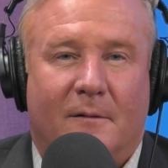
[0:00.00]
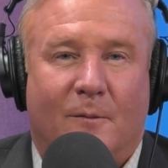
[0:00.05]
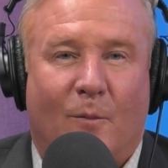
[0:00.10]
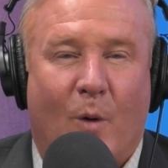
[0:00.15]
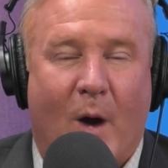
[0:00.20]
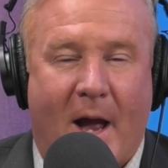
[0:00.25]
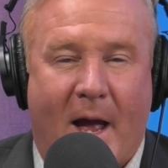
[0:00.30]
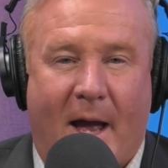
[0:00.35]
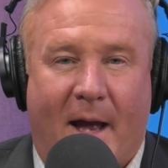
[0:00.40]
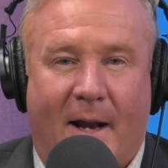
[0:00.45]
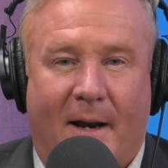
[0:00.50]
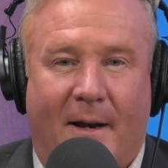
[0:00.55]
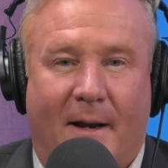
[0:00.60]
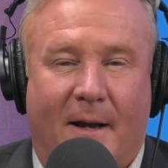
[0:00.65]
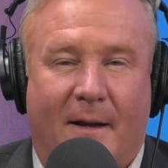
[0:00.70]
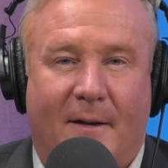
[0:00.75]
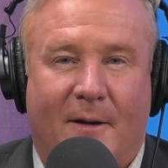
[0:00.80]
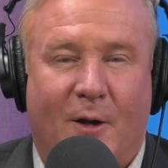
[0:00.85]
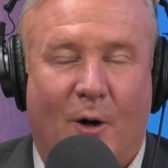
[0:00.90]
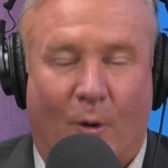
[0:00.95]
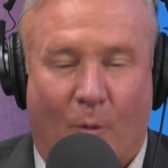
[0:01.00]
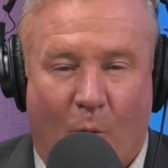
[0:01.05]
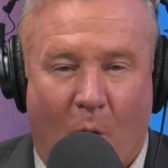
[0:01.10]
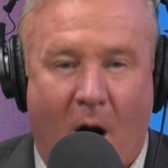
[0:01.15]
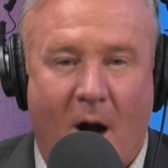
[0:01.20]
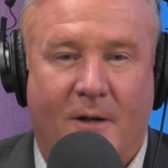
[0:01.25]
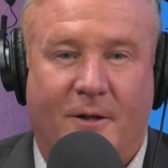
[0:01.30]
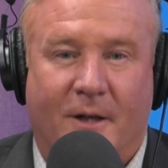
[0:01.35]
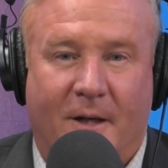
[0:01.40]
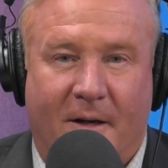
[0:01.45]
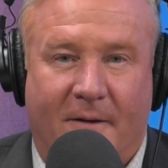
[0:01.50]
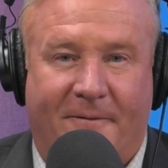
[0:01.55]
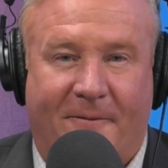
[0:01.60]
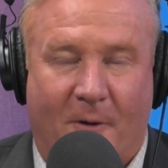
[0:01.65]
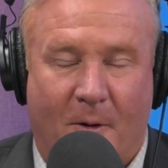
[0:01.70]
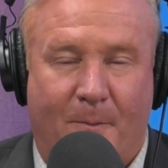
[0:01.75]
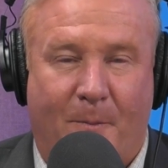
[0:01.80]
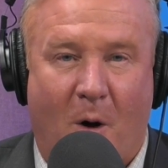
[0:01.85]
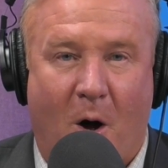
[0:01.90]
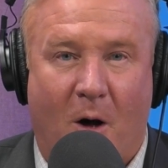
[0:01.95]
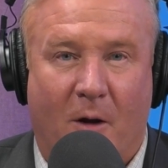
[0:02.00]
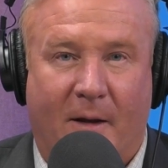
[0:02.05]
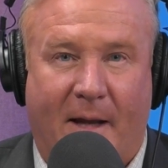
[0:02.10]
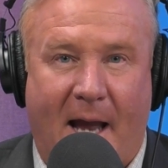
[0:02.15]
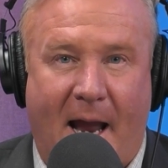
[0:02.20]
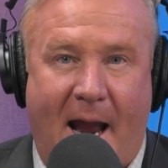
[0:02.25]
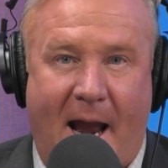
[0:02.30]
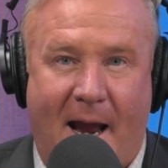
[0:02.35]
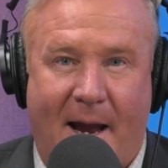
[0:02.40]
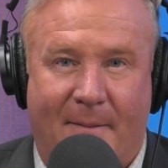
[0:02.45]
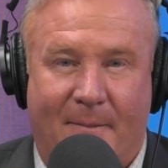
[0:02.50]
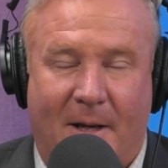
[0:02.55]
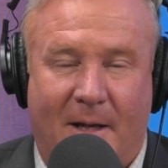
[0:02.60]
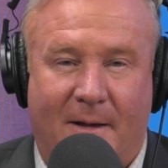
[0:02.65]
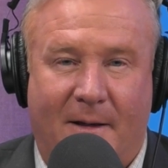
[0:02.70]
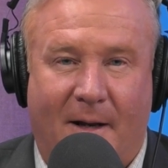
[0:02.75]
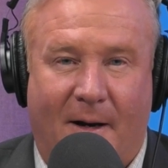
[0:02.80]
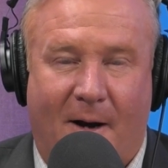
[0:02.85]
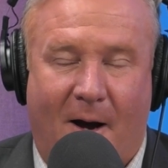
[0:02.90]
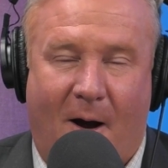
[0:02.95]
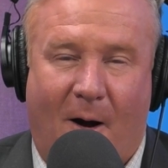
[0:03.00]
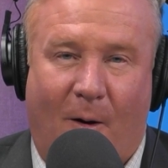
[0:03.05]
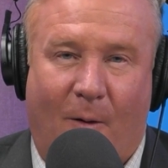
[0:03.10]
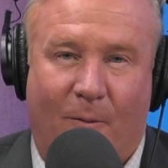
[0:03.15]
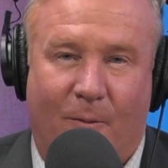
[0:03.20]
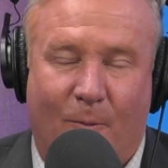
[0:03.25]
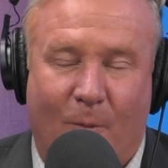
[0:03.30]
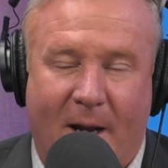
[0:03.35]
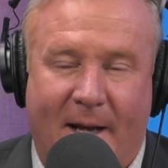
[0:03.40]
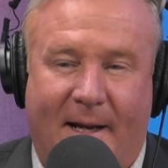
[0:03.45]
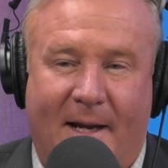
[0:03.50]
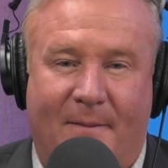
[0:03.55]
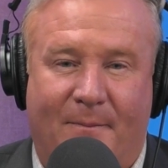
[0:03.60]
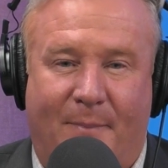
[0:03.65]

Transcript: when you're watching a football game and, we can